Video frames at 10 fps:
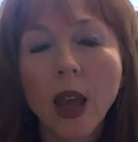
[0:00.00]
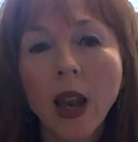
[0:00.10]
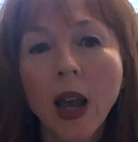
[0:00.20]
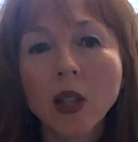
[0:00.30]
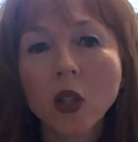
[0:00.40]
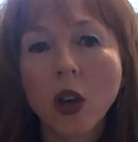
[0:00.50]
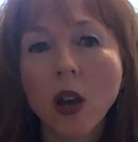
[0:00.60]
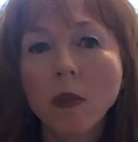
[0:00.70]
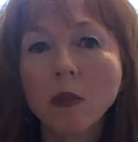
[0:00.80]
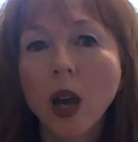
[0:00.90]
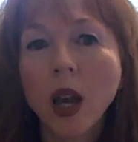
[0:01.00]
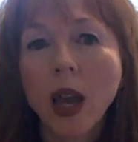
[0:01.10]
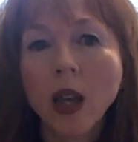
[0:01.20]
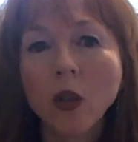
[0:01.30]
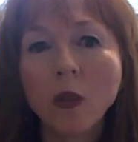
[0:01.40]
That last time I
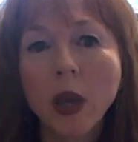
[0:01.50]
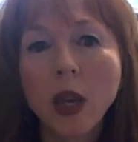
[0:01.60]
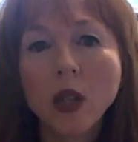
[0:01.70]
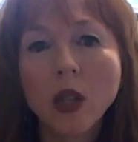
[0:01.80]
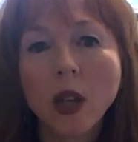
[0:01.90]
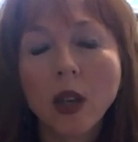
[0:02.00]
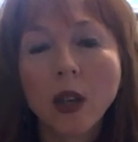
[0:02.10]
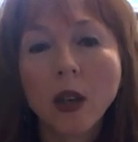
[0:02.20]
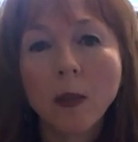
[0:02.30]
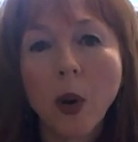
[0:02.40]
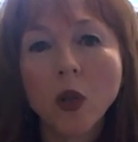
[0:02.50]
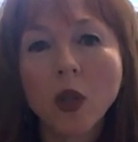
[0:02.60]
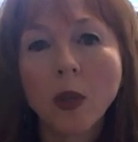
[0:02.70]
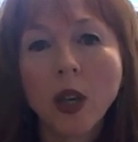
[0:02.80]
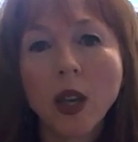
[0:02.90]
lay in your bed and
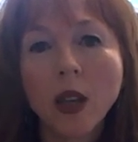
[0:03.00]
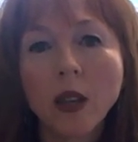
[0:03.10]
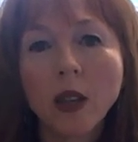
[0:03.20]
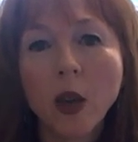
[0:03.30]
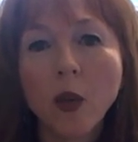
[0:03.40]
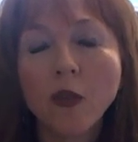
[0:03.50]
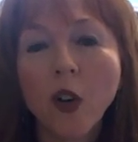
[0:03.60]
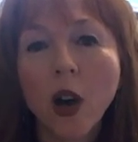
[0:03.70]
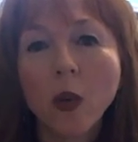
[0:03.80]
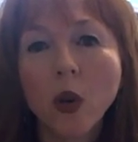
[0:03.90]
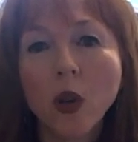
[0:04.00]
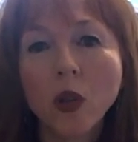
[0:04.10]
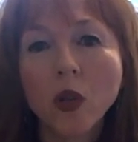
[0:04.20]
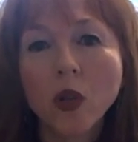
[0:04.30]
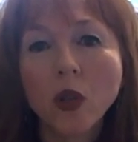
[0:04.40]
possibly there were
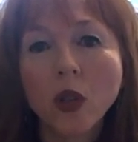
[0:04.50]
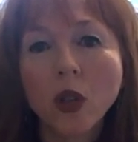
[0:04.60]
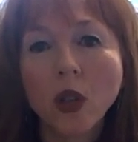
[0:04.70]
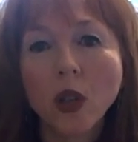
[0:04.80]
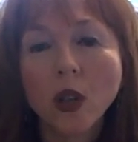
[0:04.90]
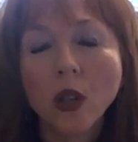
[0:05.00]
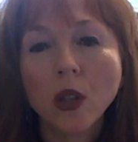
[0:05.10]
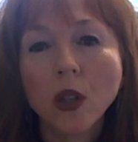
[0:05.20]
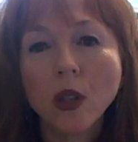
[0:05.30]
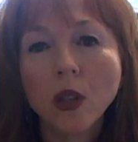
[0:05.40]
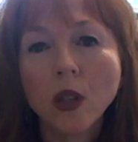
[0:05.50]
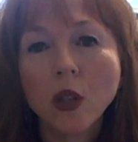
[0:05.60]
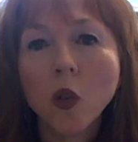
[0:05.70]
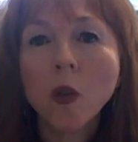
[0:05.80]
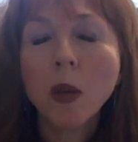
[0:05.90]
fireworks.
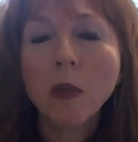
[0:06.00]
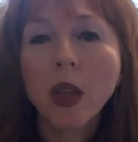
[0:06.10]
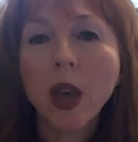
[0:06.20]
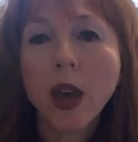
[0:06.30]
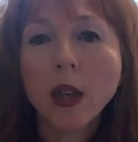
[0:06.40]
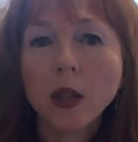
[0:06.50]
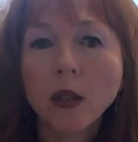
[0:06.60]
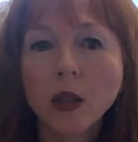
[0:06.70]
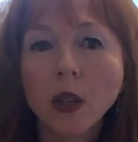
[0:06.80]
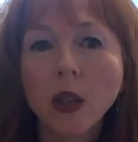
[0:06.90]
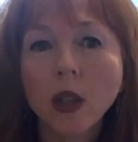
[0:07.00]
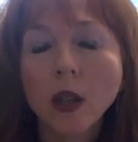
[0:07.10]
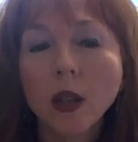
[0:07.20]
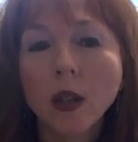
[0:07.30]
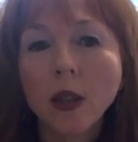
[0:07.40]
Do you remember that?
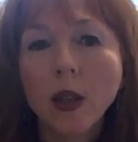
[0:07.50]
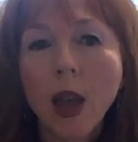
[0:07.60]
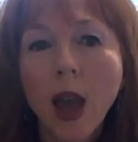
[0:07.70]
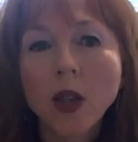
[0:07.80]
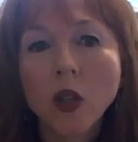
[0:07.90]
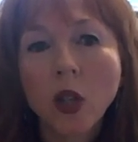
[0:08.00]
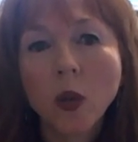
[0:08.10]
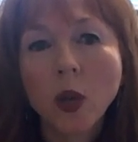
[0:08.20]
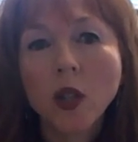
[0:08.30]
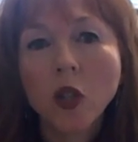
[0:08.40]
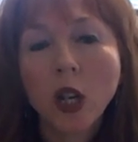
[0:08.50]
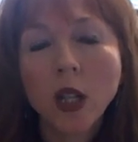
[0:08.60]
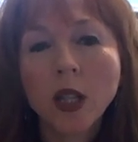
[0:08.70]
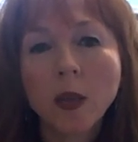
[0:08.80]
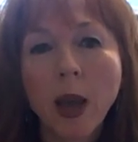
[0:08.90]
Our silhouette
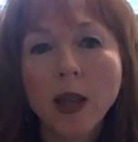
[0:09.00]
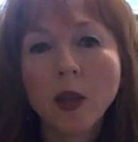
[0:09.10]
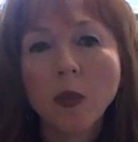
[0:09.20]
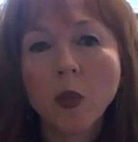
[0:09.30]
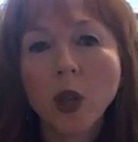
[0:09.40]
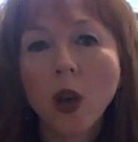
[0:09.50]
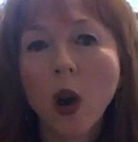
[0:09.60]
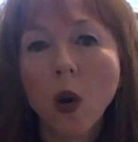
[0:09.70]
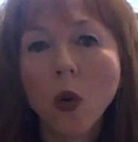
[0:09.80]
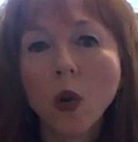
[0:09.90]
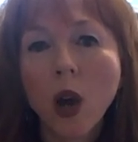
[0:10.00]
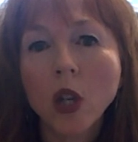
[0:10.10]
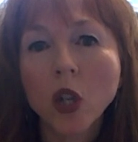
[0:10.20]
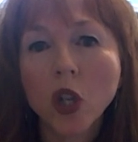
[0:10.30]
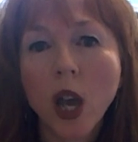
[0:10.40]
still in spasm when the whole
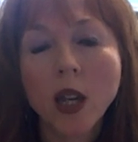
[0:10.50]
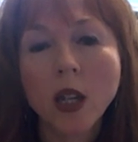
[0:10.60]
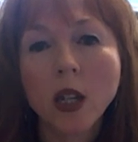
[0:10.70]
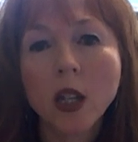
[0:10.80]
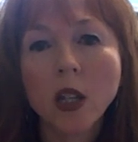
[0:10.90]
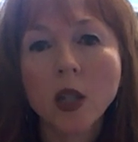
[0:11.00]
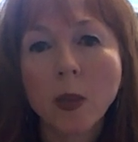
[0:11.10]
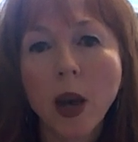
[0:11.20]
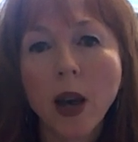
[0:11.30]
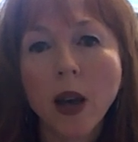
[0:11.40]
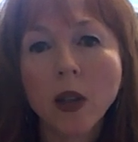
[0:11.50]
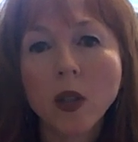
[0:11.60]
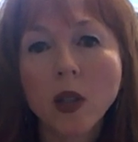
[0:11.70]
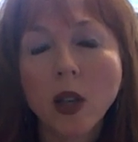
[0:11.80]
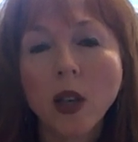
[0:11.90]
night shattered into
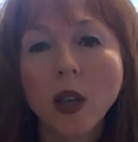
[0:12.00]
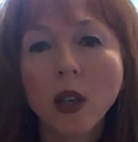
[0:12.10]
sparks.